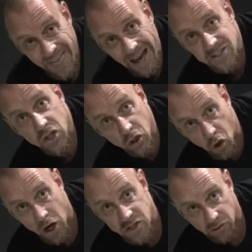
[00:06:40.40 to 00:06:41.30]
That's going to
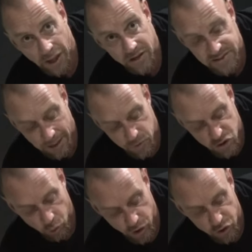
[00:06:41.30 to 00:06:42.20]
cause a lot of damage.
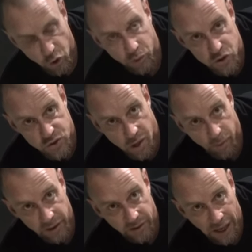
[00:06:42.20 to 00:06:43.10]
So when you're doing this to
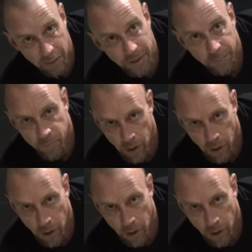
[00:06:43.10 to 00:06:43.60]
somebody, you got to be